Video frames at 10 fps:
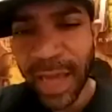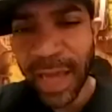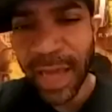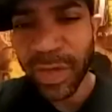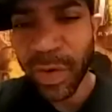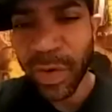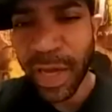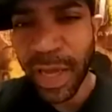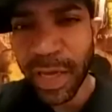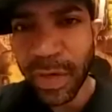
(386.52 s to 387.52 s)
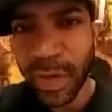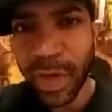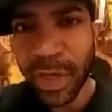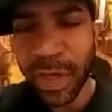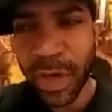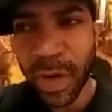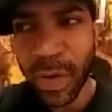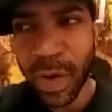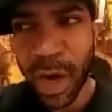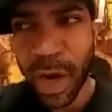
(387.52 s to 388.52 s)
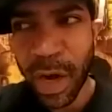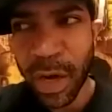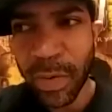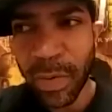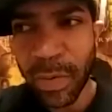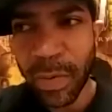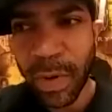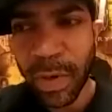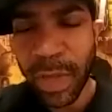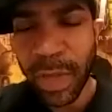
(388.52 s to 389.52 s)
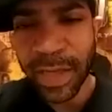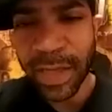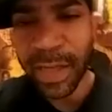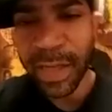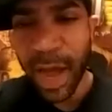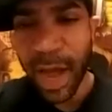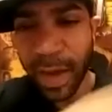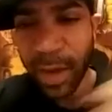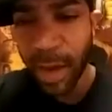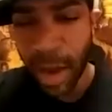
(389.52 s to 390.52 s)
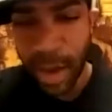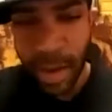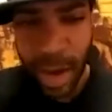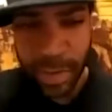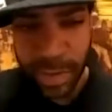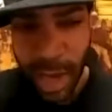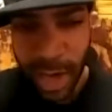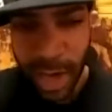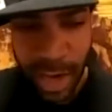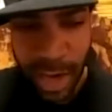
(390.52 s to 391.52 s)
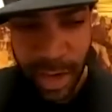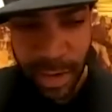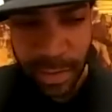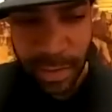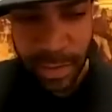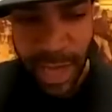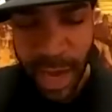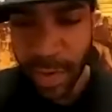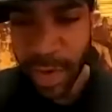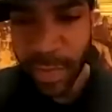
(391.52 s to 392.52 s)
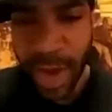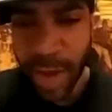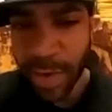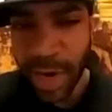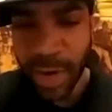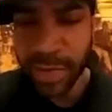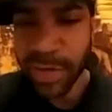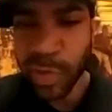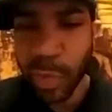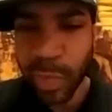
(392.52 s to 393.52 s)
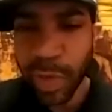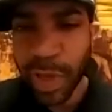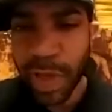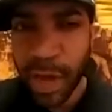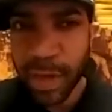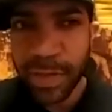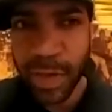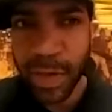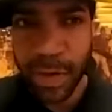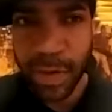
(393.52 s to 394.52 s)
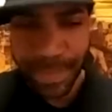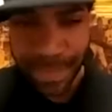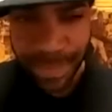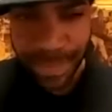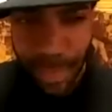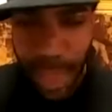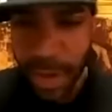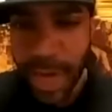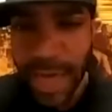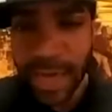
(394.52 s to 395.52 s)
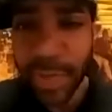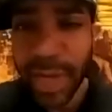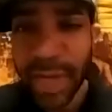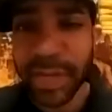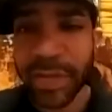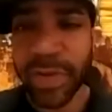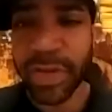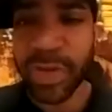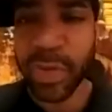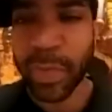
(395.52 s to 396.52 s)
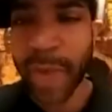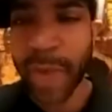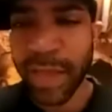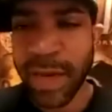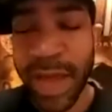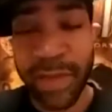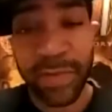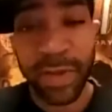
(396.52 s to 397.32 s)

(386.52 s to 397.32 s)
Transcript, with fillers: do it. I, like I can't it. do it. You know, um, like I said, I, I, I was I caught down with hip hop when I was super young, so you had to be an individual back then, heavy